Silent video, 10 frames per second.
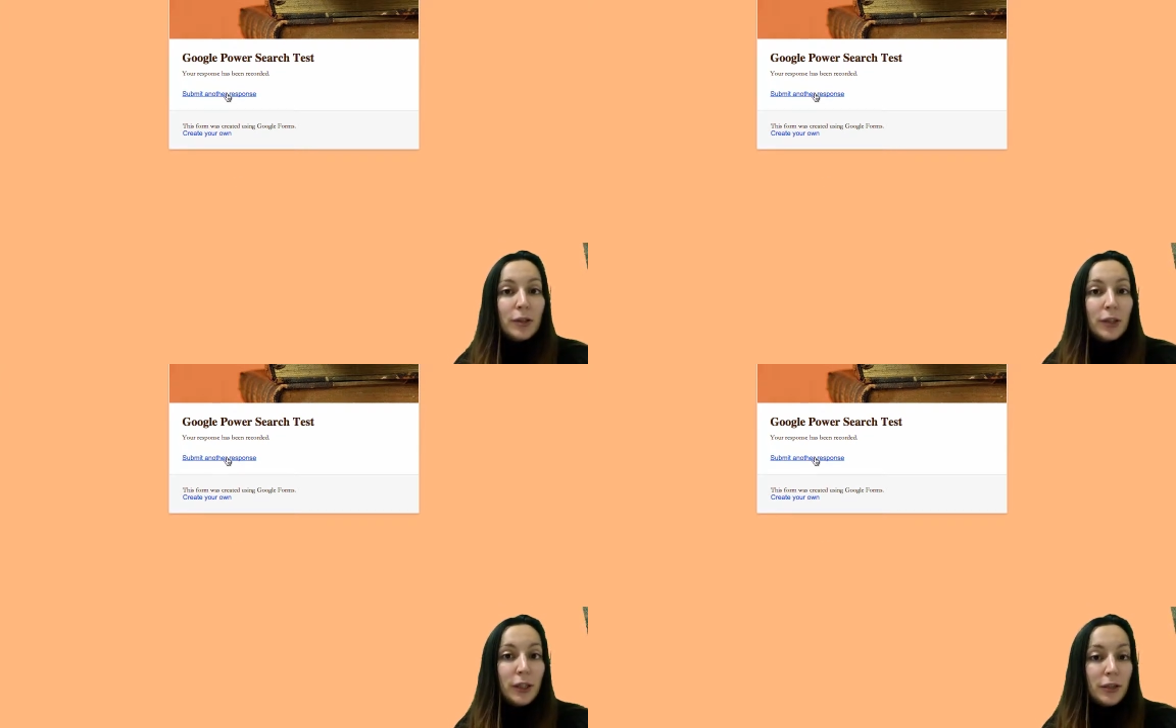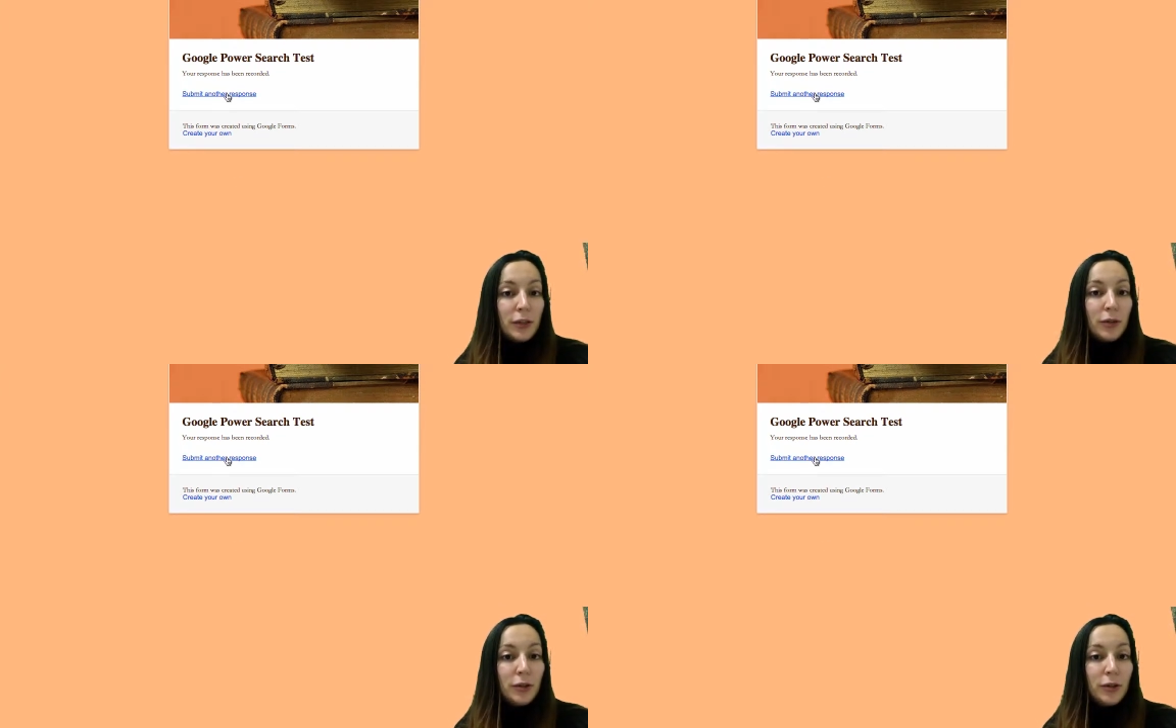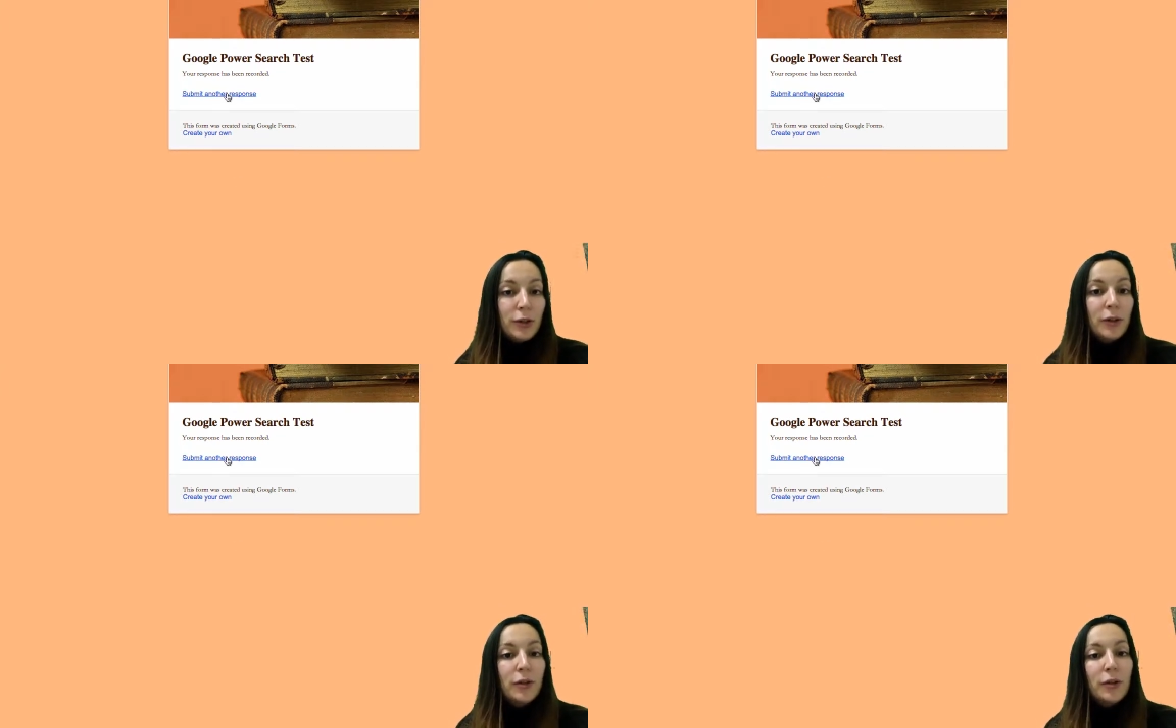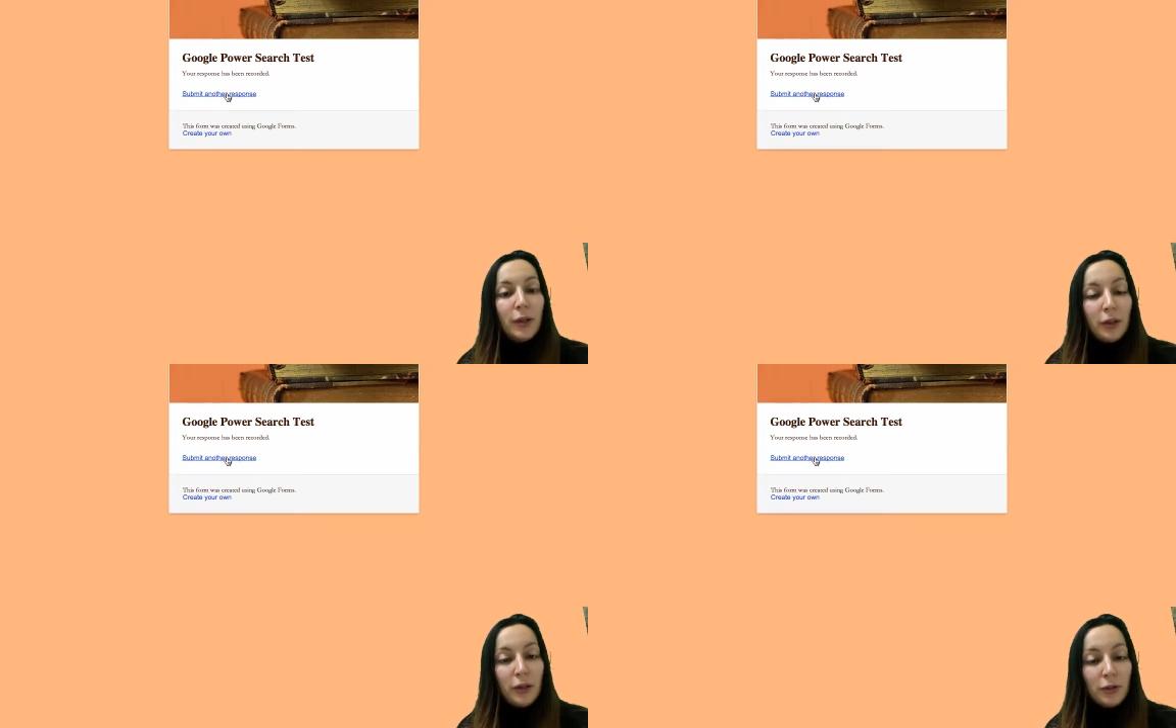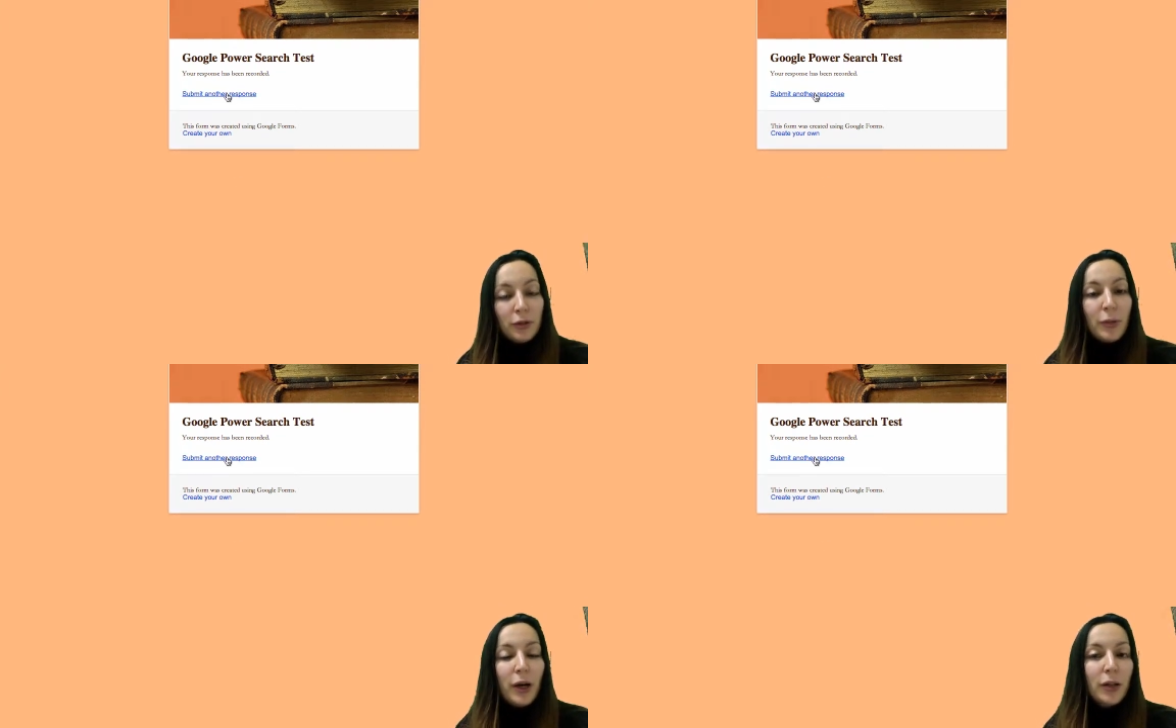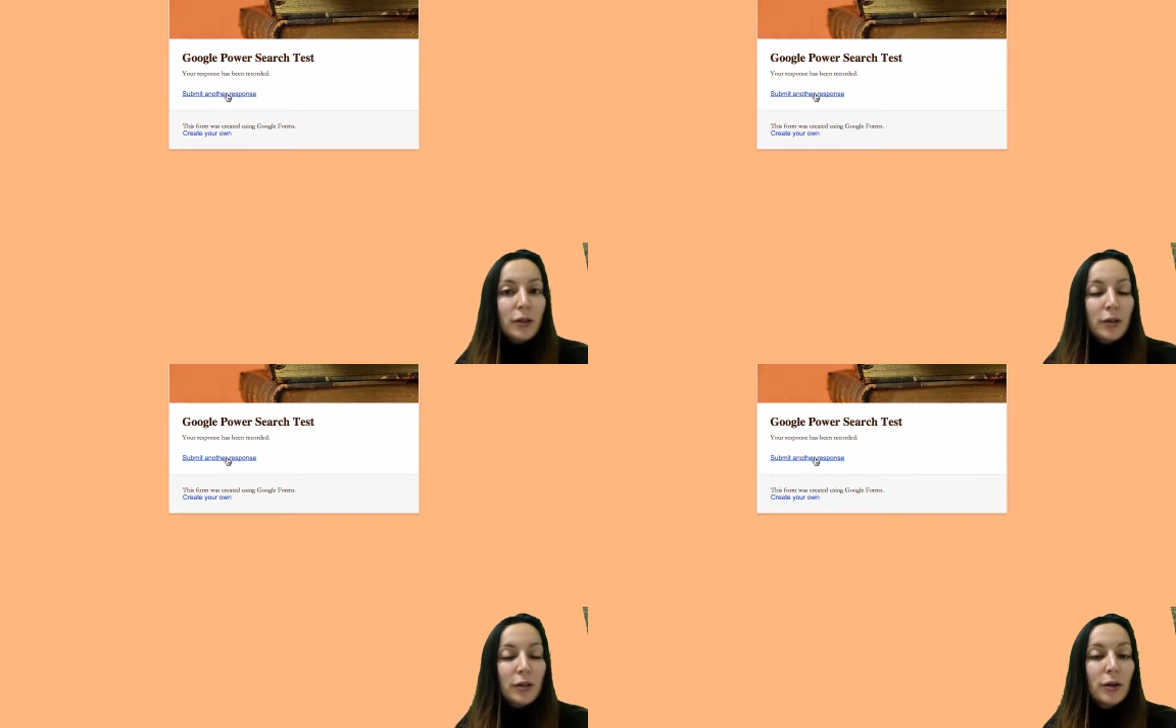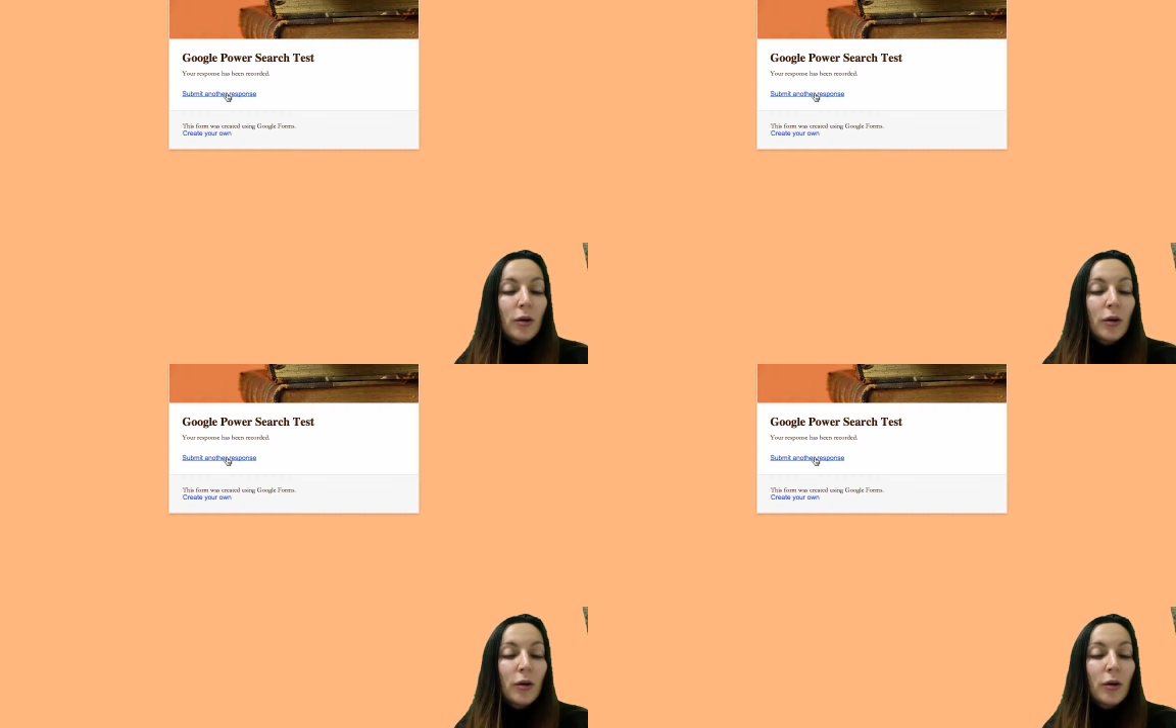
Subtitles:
to let students submit another response,